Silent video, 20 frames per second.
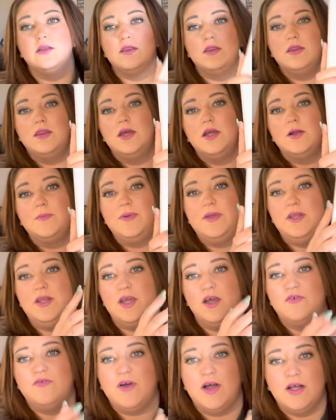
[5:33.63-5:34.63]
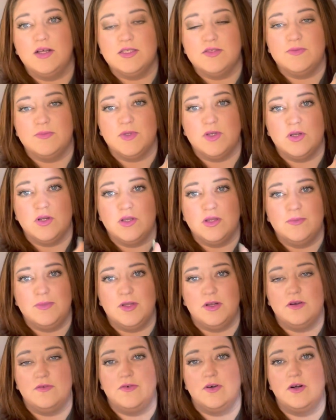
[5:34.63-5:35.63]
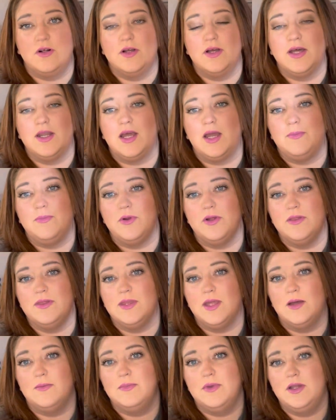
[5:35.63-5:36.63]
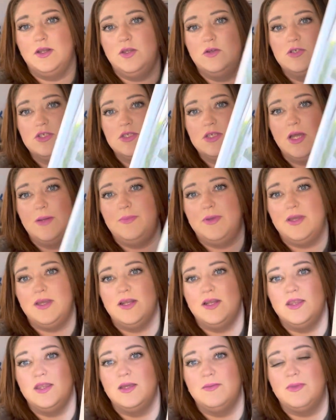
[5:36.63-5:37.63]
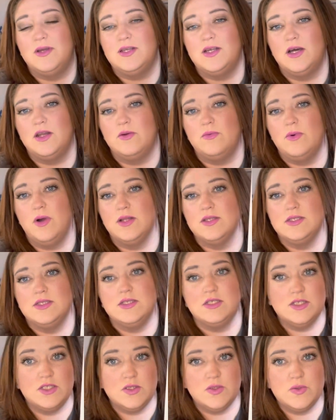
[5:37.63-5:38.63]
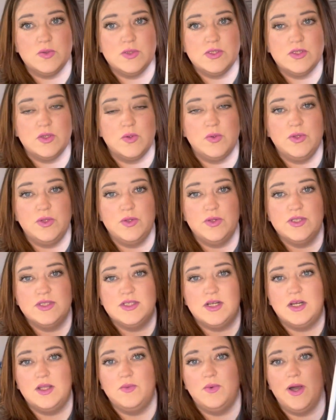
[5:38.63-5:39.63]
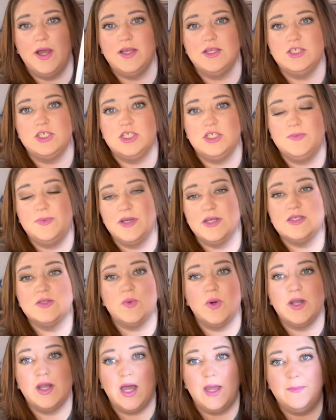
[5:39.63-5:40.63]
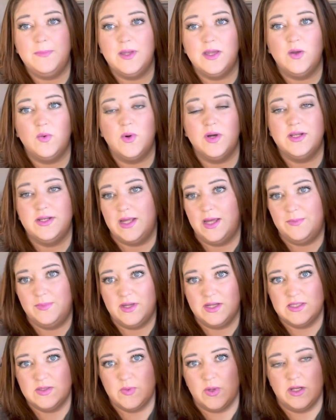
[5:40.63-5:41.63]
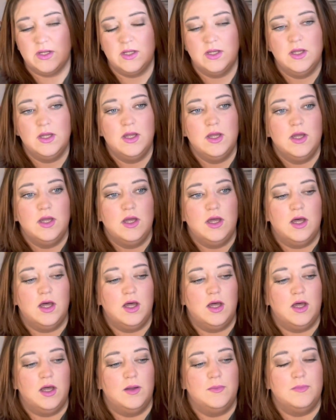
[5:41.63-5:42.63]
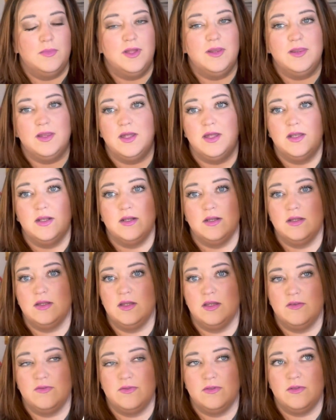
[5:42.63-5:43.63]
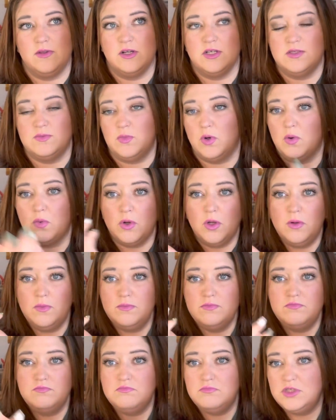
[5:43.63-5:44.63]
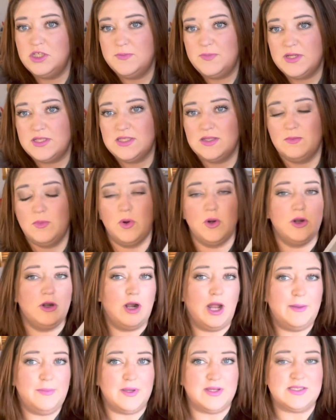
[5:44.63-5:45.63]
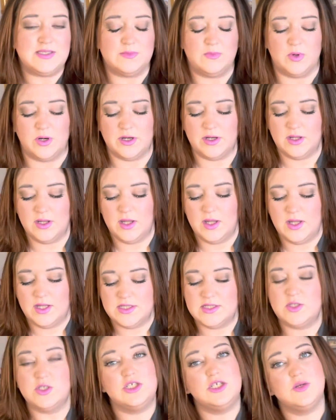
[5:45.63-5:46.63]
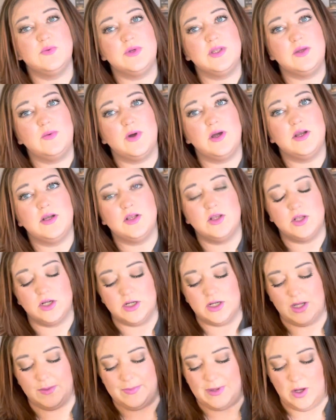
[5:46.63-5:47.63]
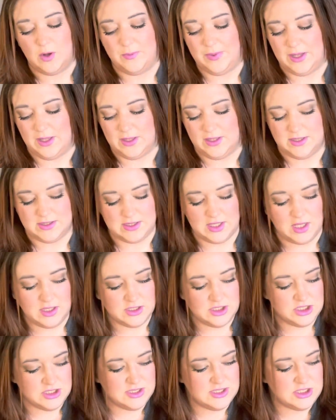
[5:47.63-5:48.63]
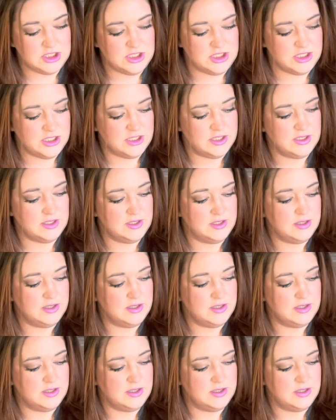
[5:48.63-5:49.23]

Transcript: There are PDF files from The Good and the Beautiful and I print them. And usually I pick anything my daughter wants to do. So unit study wise, she picks one, I pick one, dad picks one. Um, and then if there's more room, she picked some more or I picked some more. So she really wanted to learn about paleontology this year.